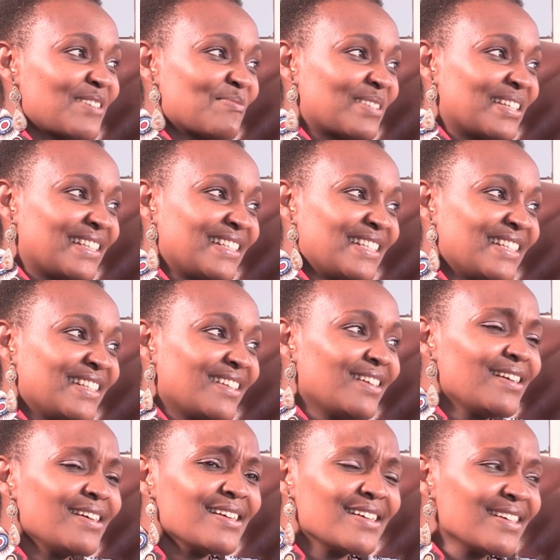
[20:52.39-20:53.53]
I'm getting,
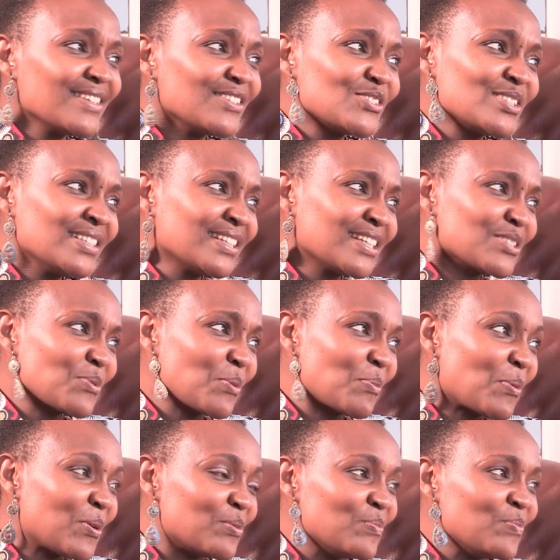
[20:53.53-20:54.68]
you're serious with
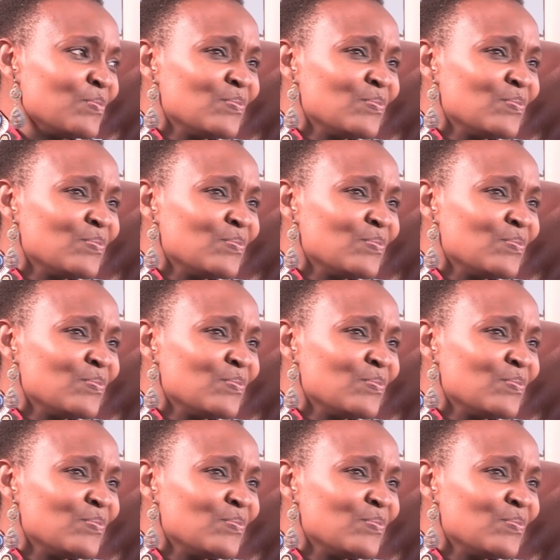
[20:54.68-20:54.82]
Paul?